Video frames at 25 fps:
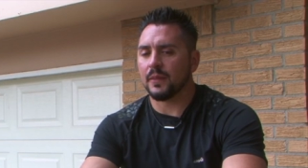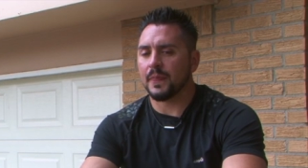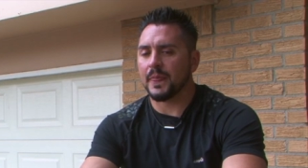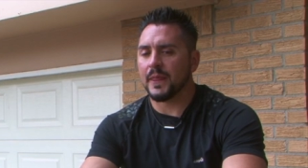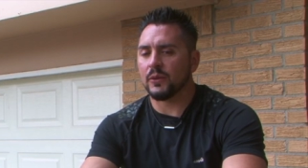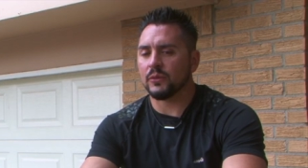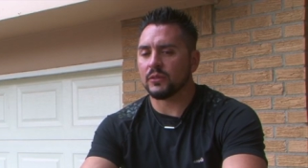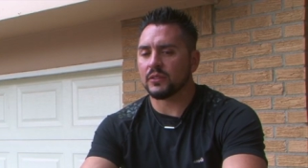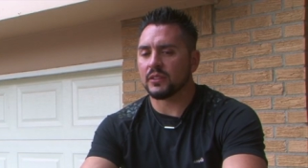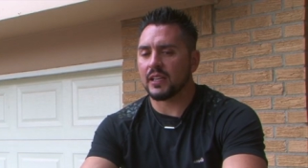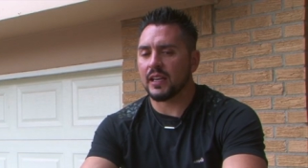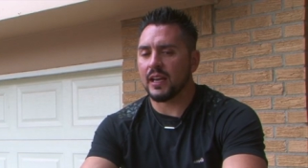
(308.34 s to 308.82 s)

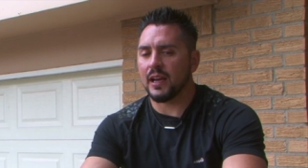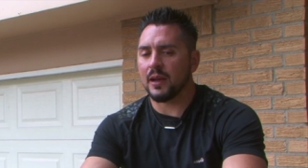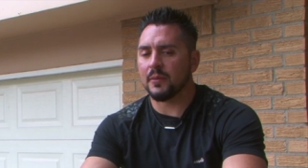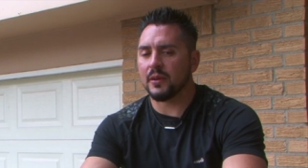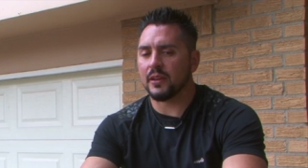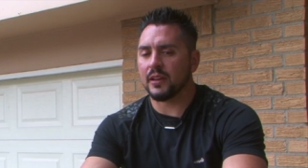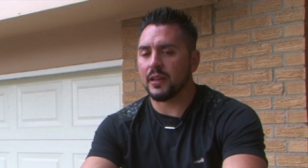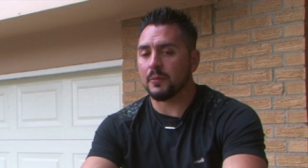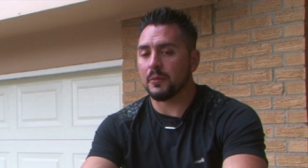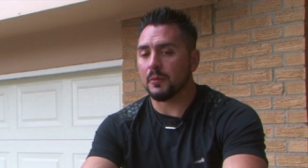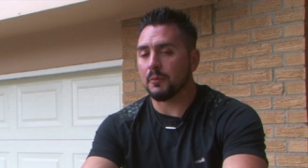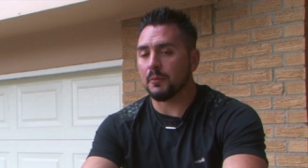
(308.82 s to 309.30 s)
There was a guy by
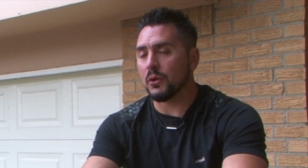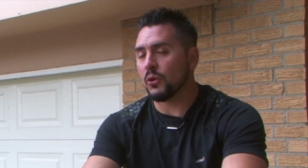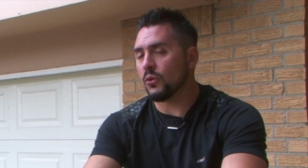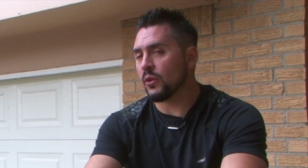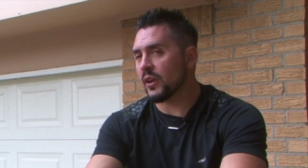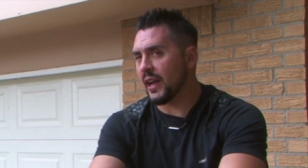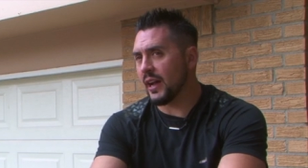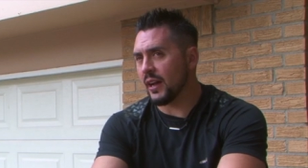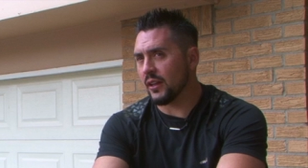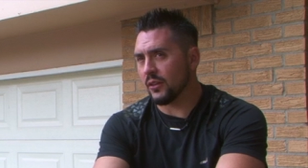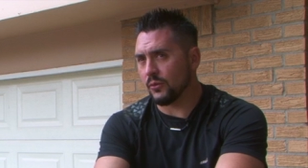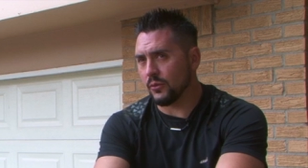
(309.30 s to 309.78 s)
the name of Bo
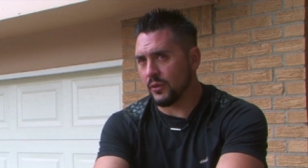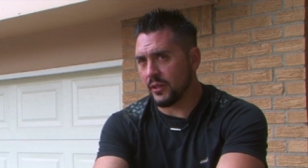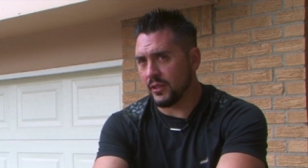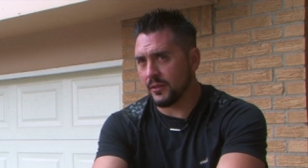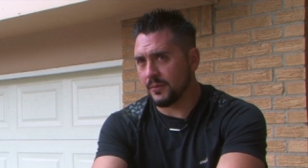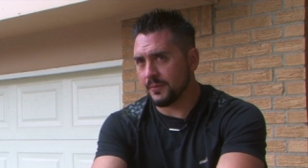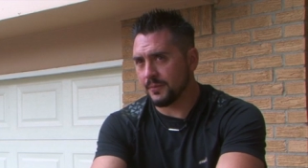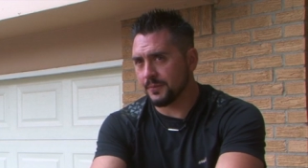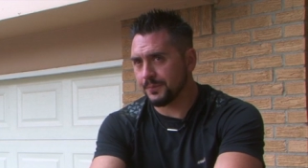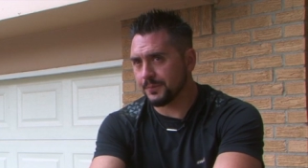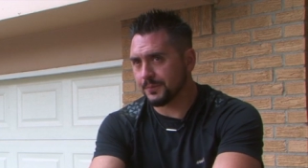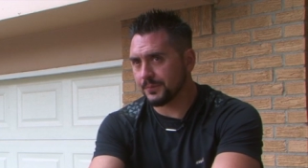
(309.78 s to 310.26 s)
Calloway,
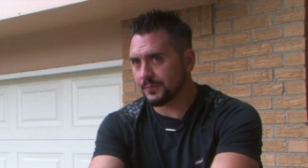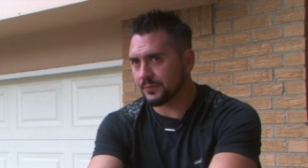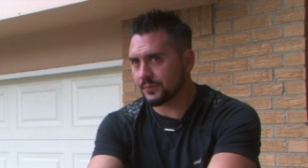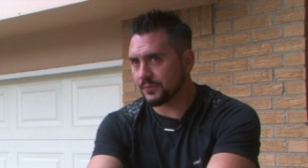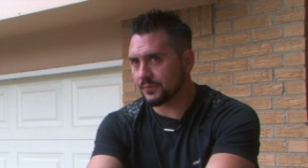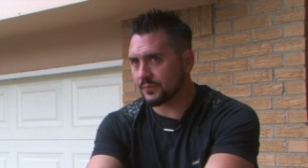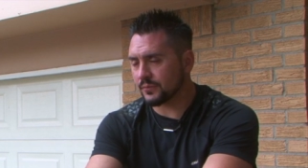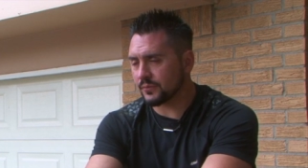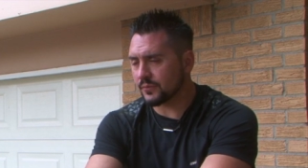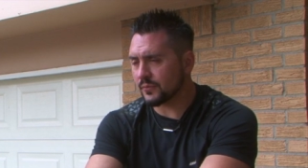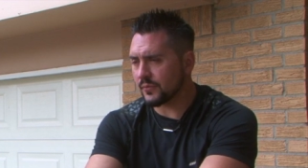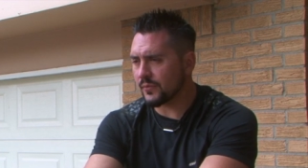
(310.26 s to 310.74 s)

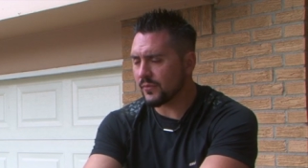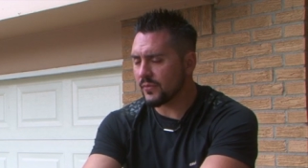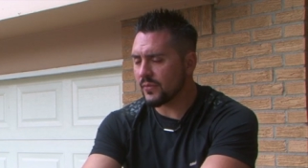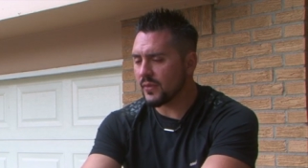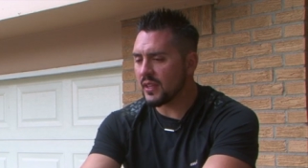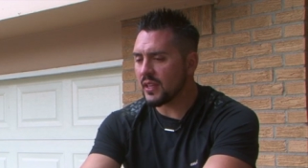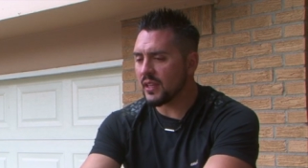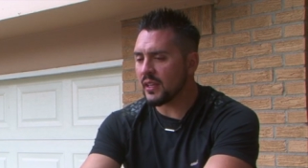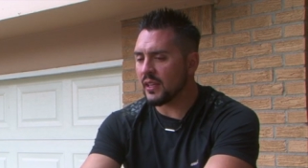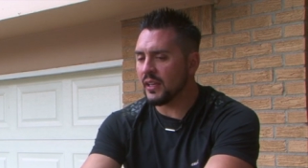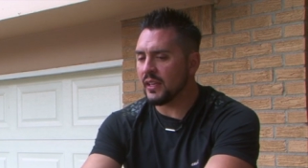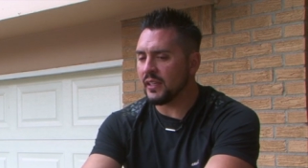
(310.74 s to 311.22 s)

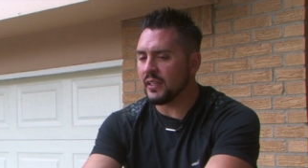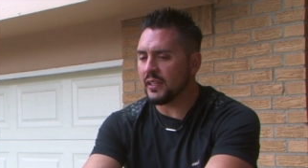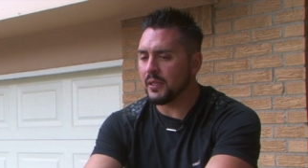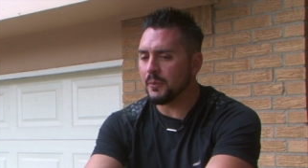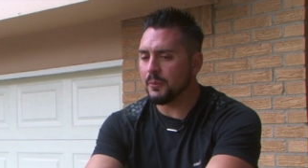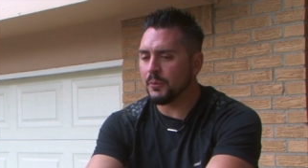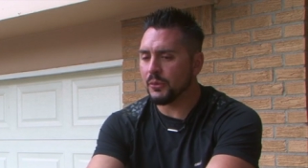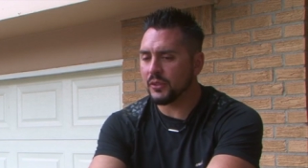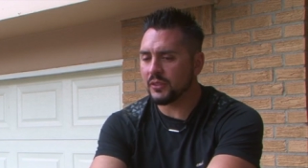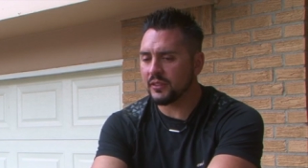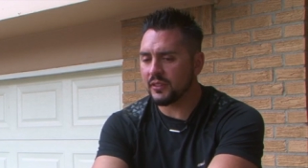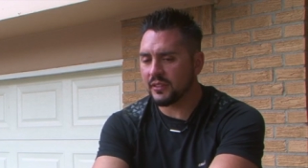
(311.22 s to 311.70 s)
and he
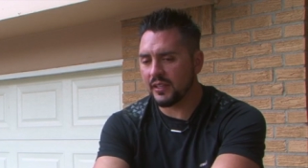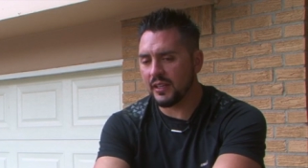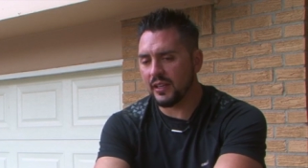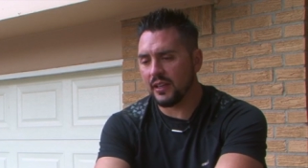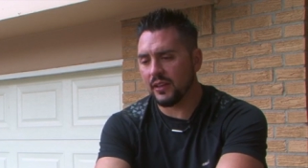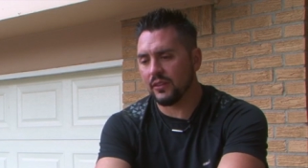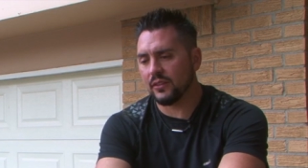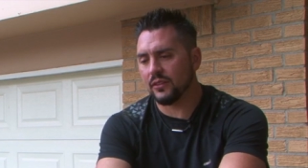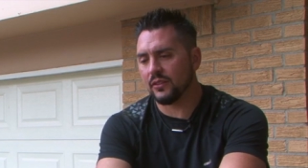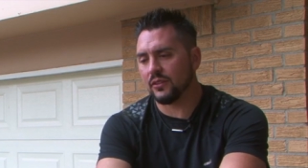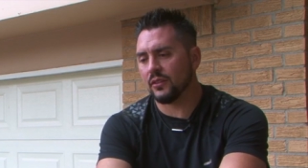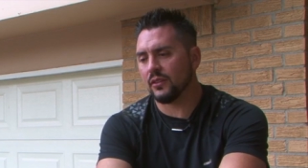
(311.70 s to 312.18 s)
put
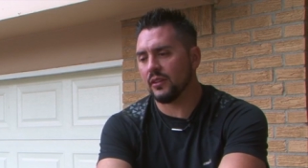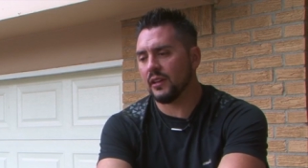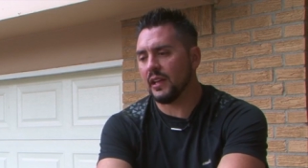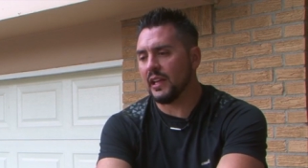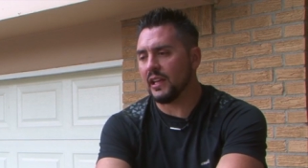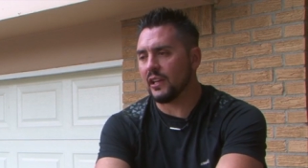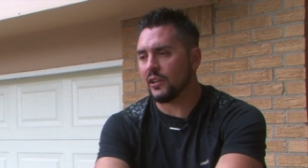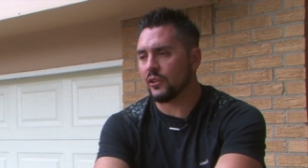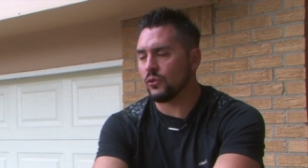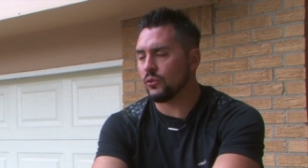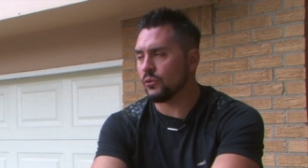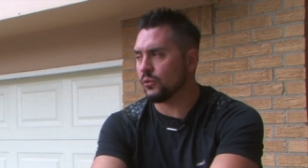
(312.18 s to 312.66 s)
together
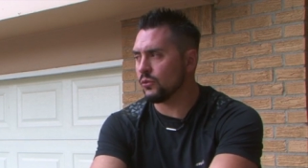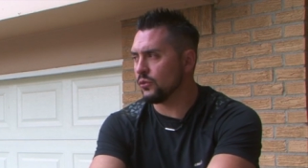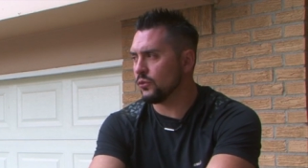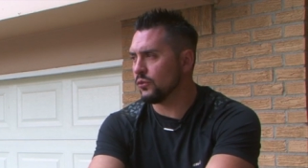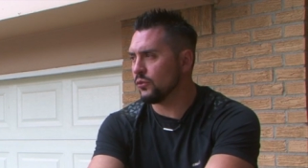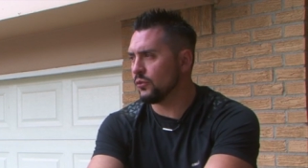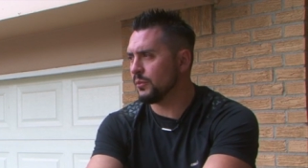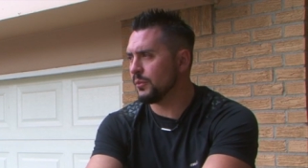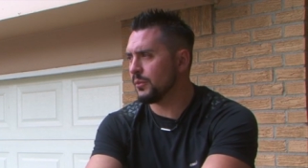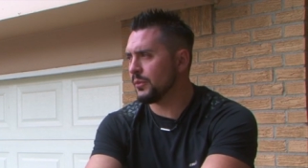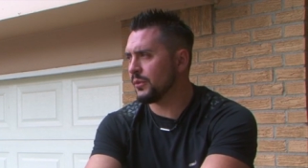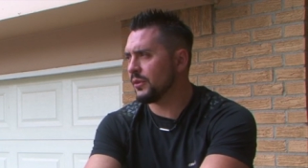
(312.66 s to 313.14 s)
a
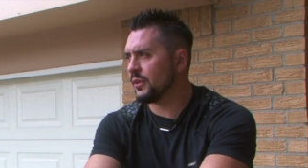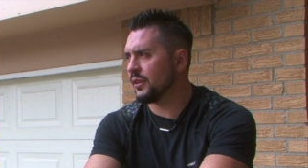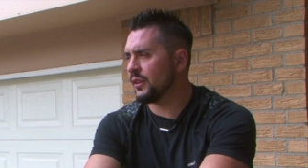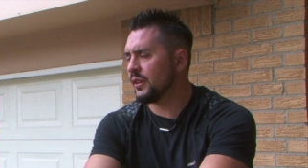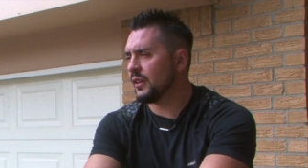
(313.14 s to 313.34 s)
group